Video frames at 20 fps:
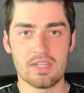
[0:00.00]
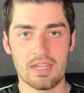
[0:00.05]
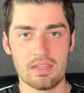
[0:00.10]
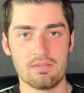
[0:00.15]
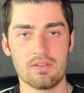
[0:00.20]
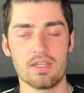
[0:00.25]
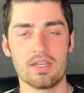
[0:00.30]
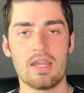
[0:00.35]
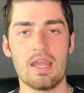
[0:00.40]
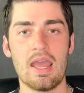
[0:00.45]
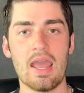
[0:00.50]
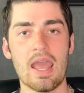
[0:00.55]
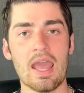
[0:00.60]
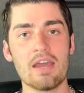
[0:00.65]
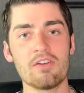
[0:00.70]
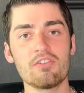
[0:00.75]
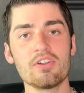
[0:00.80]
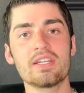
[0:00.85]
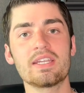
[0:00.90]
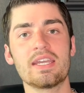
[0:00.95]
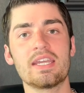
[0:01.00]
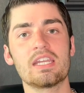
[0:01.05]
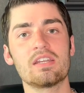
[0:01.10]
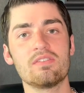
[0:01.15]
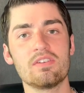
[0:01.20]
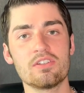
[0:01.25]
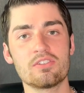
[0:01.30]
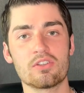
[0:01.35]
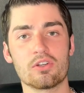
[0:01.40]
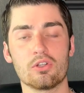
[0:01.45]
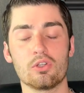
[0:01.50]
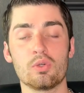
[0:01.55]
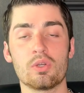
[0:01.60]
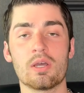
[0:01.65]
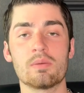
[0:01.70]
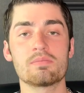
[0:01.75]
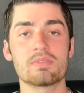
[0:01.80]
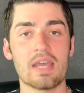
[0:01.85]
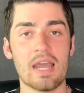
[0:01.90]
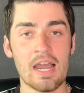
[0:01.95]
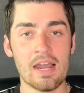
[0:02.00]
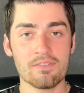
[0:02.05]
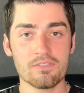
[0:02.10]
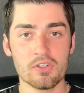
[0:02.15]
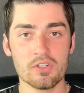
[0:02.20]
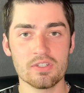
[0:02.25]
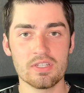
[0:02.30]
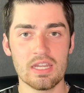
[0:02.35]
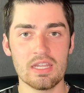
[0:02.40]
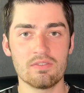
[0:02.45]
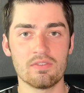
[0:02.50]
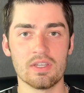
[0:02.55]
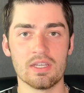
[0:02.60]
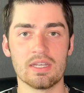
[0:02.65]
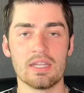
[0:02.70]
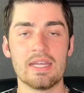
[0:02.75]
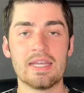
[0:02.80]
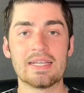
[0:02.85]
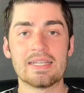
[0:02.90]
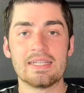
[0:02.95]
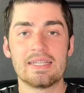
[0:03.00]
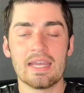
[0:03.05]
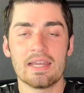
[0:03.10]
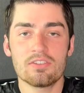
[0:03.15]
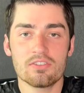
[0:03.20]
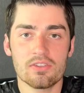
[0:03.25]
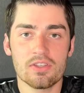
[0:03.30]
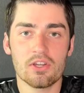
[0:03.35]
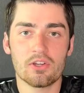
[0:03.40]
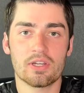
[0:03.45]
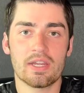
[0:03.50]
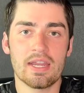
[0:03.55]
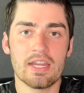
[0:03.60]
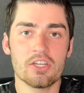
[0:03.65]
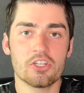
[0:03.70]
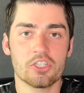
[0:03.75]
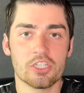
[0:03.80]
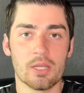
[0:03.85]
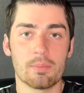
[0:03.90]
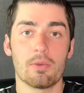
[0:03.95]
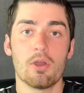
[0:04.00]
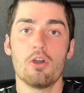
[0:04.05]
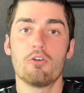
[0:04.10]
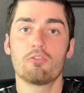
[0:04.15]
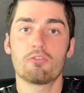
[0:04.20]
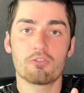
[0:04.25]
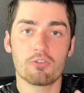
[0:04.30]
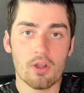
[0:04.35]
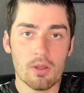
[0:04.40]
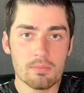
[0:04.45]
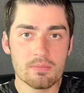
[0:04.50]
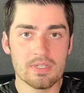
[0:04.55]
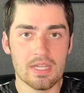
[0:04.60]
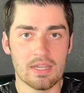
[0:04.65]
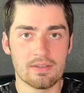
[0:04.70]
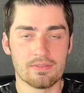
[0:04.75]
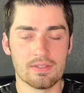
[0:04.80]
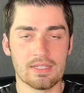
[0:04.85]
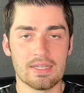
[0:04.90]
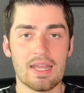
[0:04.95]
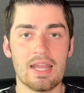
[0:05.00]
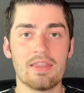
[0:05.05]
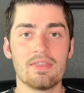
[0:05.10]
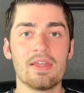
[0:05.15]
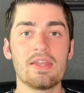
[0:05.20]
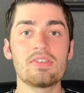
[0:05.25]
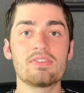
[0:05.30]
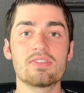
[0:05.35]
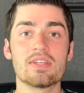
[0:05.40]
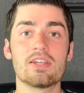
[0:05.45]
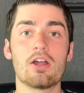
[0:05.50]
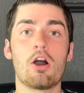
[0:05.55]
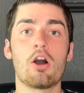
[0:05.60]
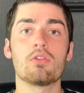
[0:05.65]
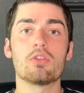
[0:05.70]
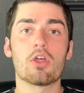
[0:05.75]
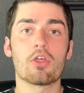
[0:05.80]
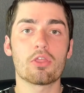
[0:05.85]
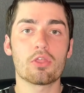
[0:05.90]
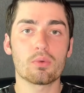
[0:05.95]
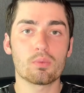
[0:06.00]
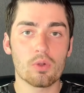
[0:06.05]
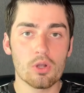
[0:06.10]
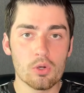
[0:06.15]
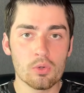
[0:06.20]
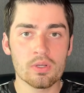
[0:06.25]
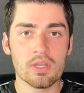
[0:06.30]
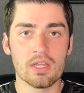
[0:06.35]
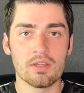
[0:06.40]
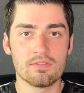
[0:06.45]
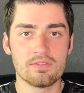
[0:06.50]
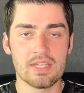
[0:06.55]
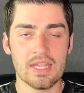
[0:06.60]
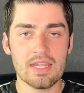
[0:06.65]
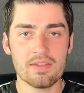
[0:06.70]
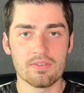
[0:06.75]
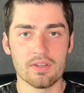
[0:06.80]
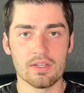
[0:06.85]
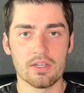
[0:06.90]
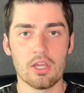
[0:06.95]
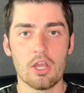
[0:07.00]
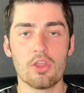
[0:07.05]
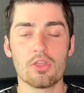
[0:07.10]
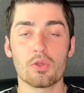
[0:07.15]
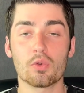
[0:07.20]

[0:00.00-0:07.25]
David. Every king of Israel who comes after David gets their kingship from David. They sit on the throne of David.